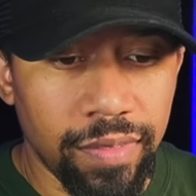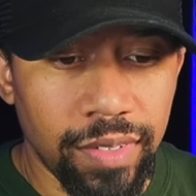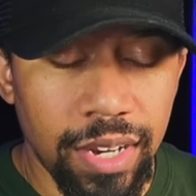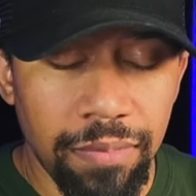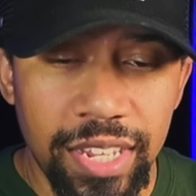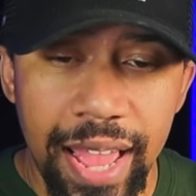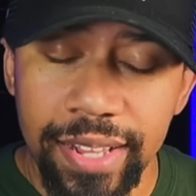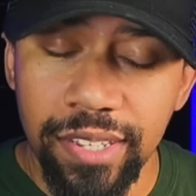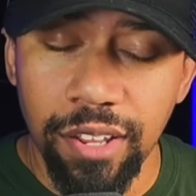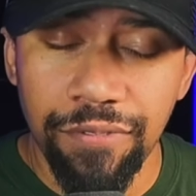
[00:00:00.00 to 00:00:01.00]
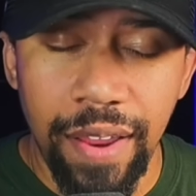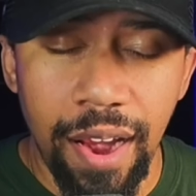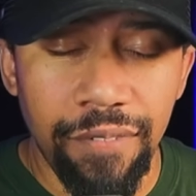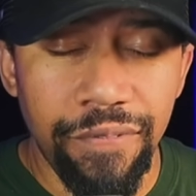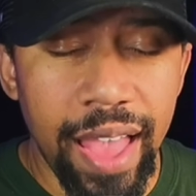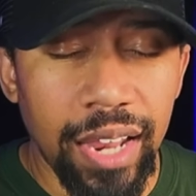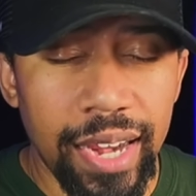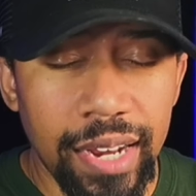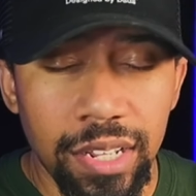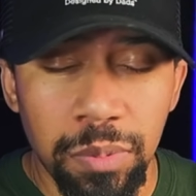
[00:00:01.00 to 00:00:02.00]
them texts look very valid
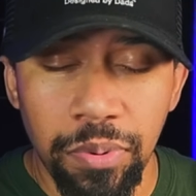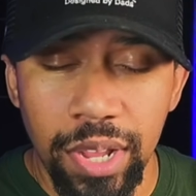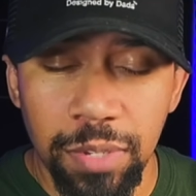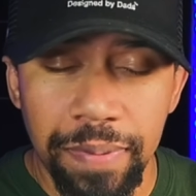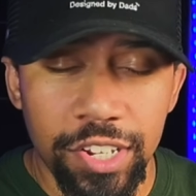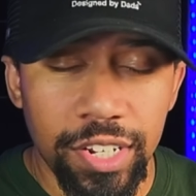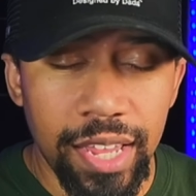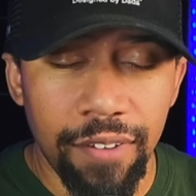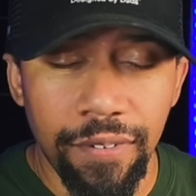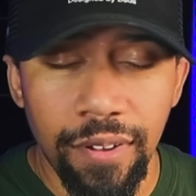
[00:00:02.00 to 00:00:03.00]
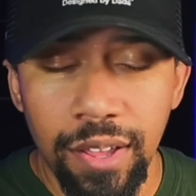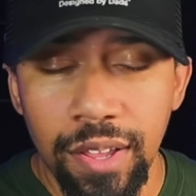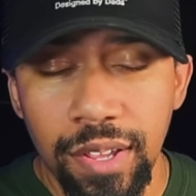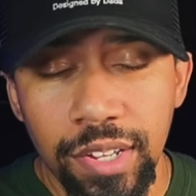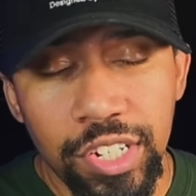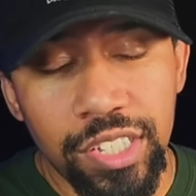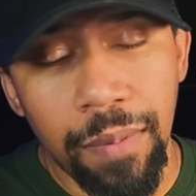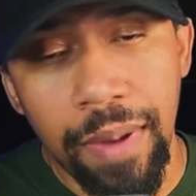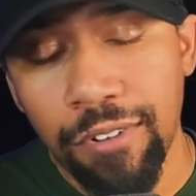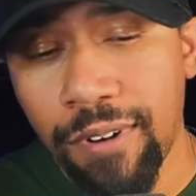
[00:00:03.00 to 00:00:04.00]
at this point, especially if she talking
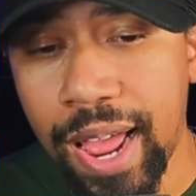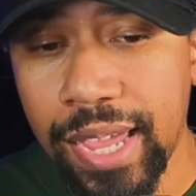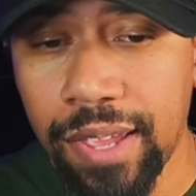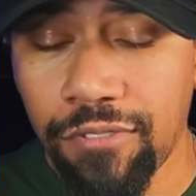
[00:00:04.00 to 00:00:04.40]
about Riot.